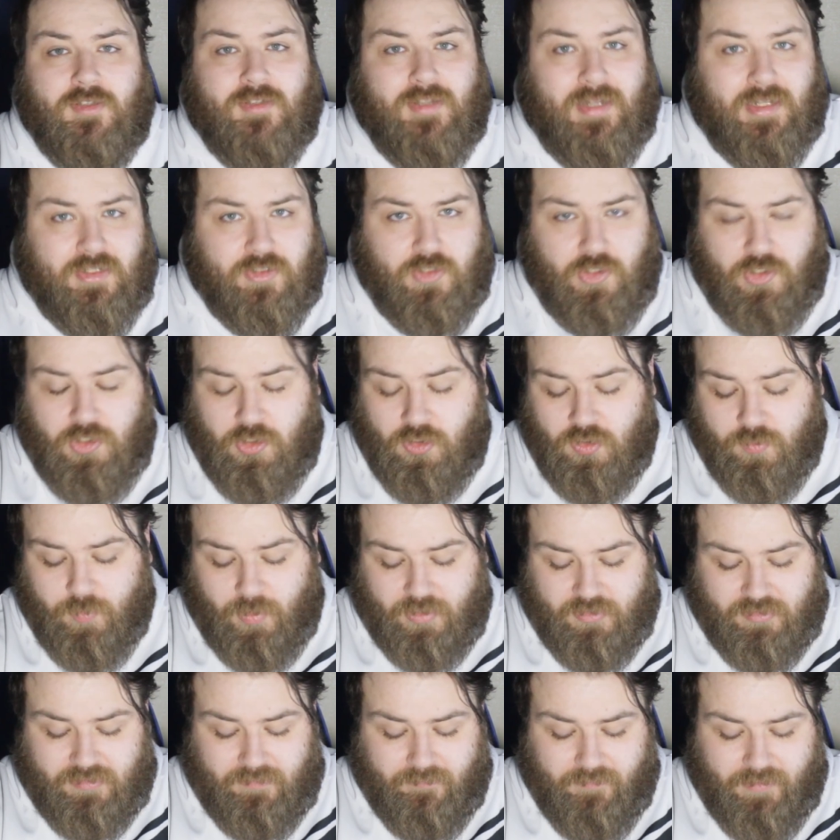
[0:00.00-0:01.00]
So that's a huge
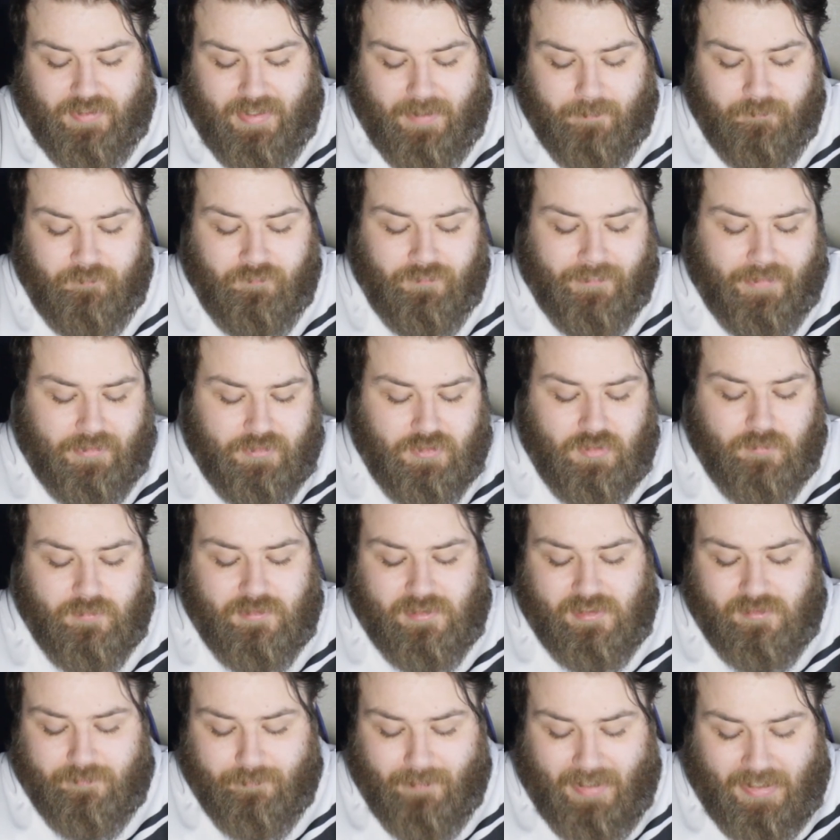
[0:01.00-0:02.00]
positive for them in
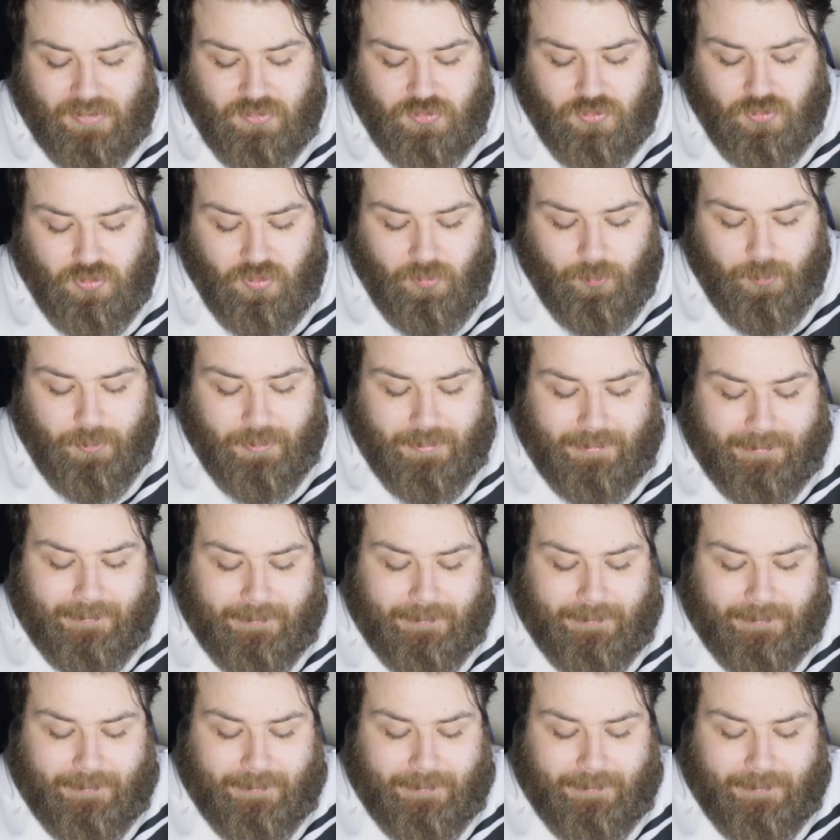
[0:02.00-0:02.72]
terms of this matchup.